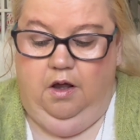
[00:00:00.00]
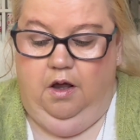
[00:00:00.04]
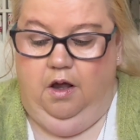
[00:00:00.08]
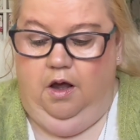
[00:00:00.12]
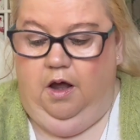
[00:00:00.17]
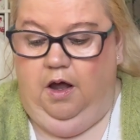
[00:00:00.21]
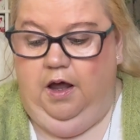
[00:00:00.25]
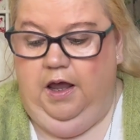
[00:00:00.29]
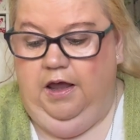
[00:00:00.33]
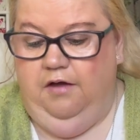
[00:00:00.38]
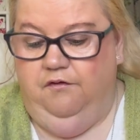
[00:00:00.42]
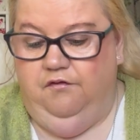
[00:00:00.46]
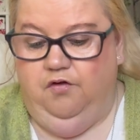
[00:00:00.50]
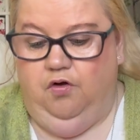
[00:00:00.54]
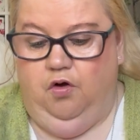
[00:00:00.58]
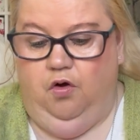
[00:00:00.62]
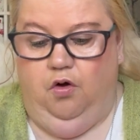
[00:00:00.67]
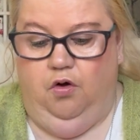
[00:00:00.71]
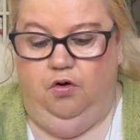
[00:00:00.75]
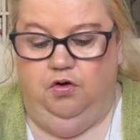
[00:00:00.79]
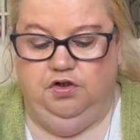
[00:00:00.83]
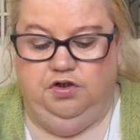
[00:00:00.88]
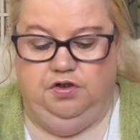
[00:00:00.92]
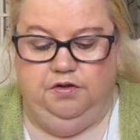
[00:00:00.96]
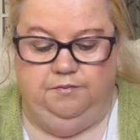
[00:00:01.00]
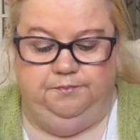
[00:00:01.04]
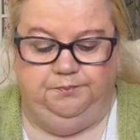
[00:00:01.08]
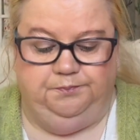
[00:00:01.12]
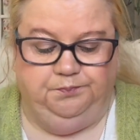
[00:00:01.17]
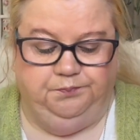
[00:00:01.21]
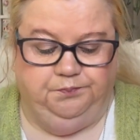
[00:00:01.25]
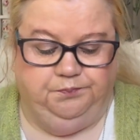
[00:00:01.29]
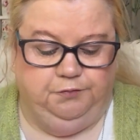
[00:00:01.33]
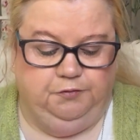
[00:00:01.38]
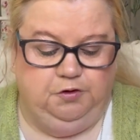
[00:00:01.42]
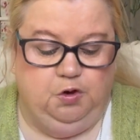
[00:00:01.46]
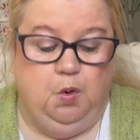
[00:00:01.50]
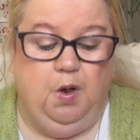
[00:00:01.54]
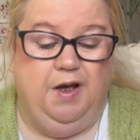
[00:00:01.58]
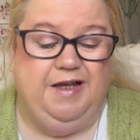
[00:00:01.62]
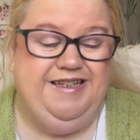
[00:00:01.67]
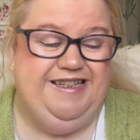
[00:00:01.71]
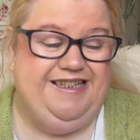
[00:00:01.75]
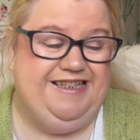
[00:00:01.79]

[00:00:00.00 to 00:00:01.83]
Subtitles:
I have got quite a